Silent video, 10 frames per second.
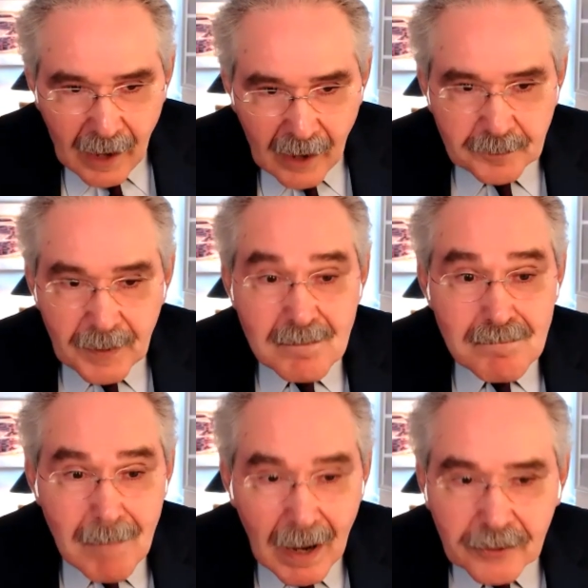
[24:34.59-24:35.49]
has been
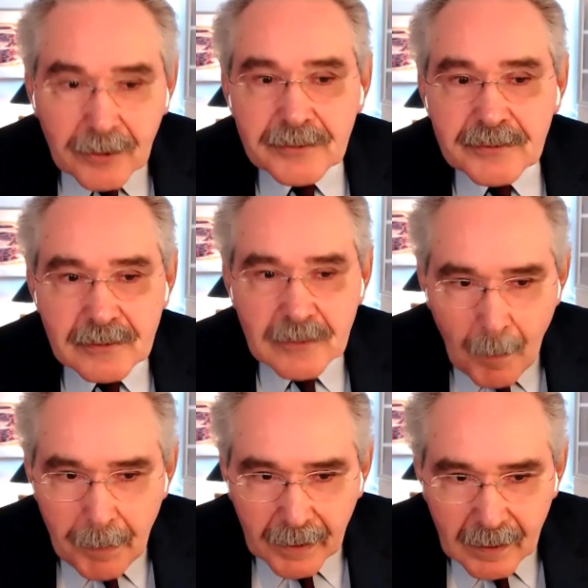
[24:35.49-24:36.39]

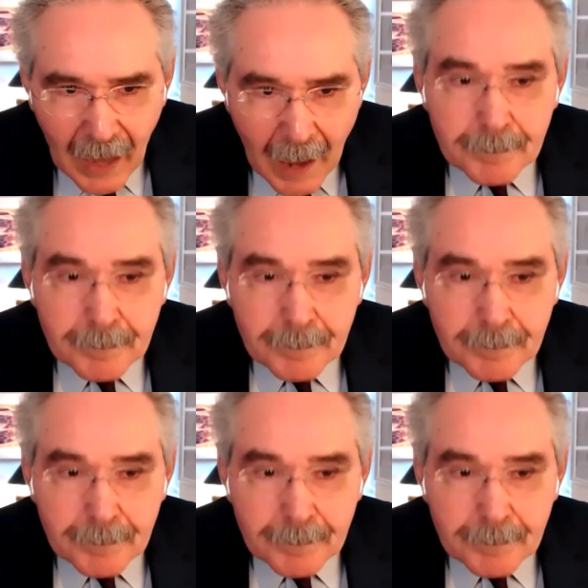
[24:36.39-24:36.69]
microscopic,